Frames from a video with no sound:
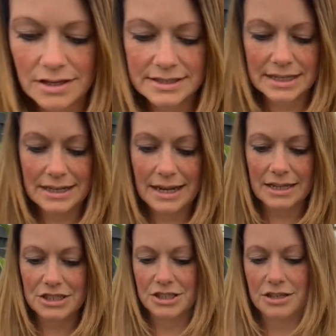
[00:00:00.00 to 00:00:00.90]
a
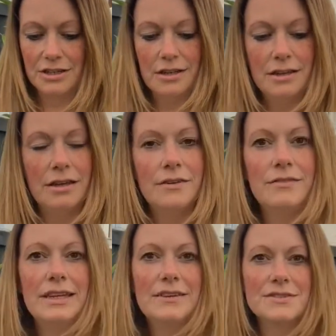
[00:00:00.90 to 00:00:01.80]
selection of
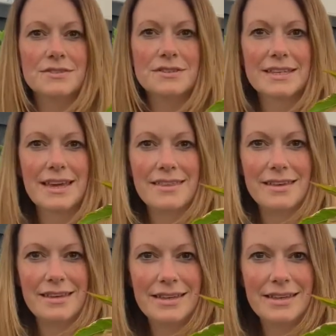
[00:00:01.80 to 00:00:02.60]
leaves all together.